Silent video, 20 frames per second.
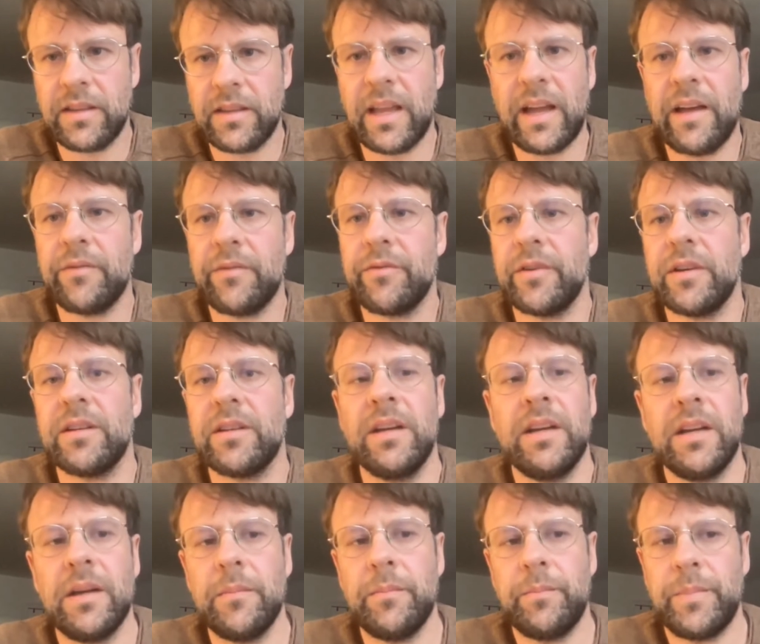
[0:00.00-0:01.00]
They haven't
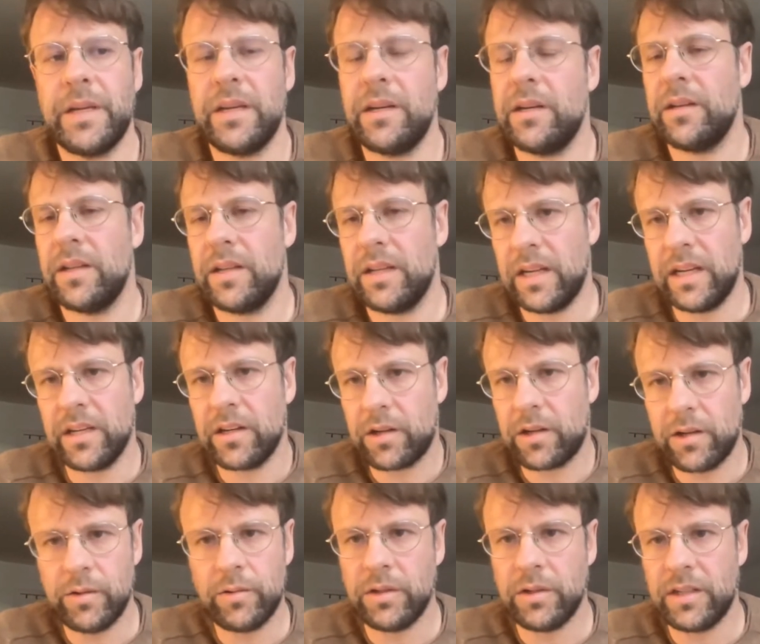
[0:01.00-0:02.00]
been
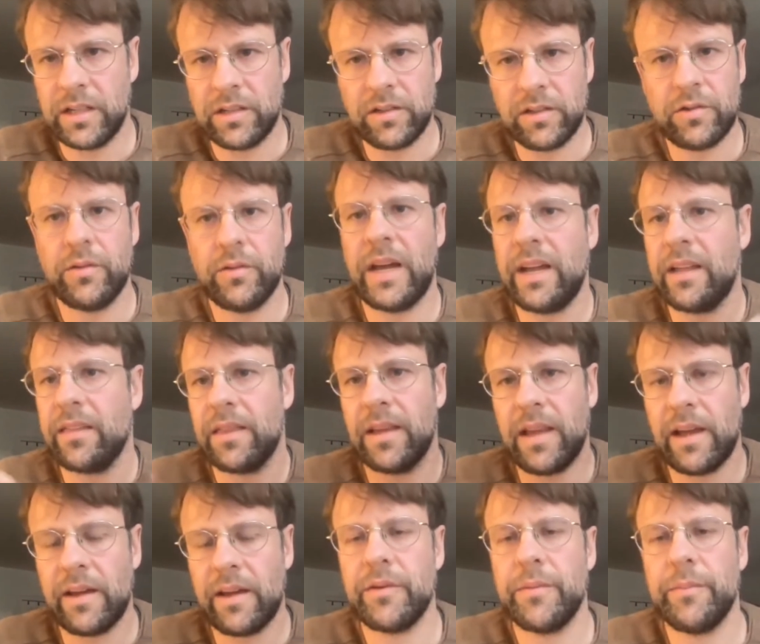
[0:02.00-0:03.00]
included into that. They
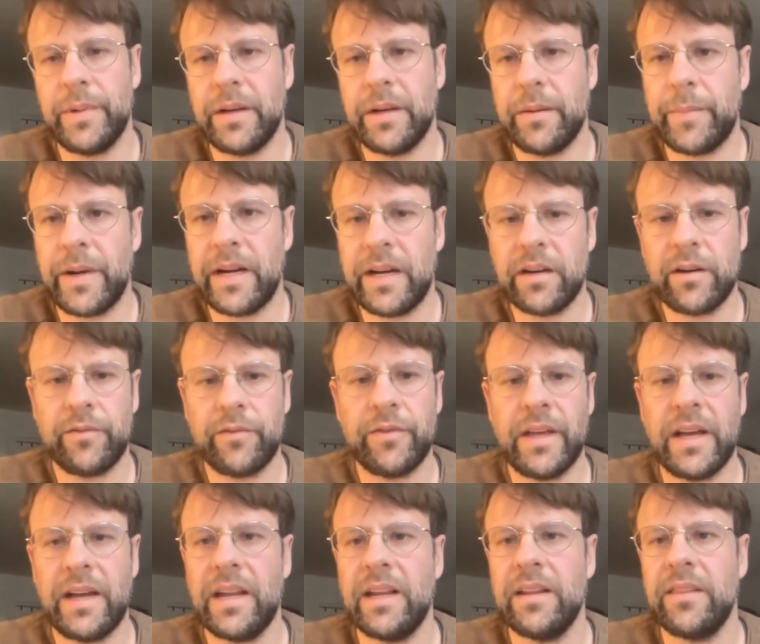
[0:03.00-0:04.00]
haven't been a part of that.